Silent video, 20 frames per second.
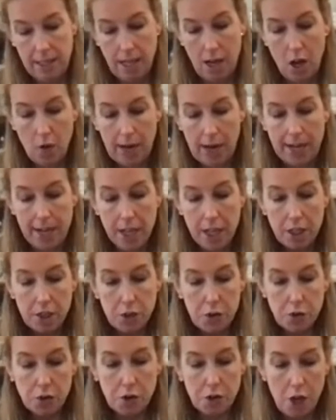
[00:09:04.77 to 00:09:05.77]
Okay,
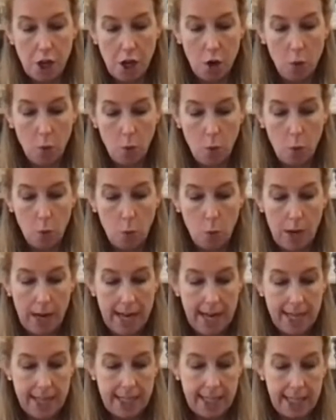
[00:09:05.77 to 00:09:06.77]
so
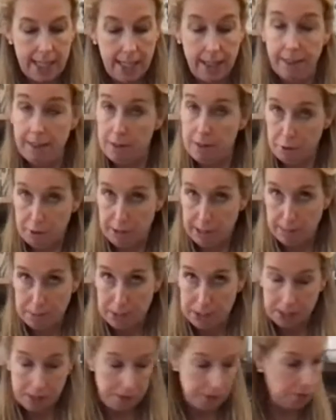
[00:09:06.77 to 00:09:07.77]
when in the
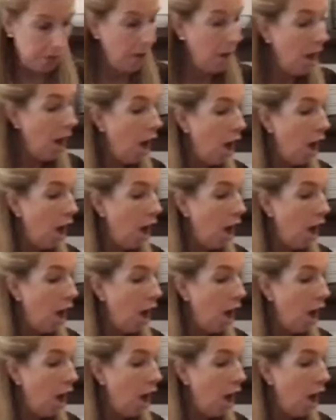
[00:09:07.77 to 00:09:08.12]
tropics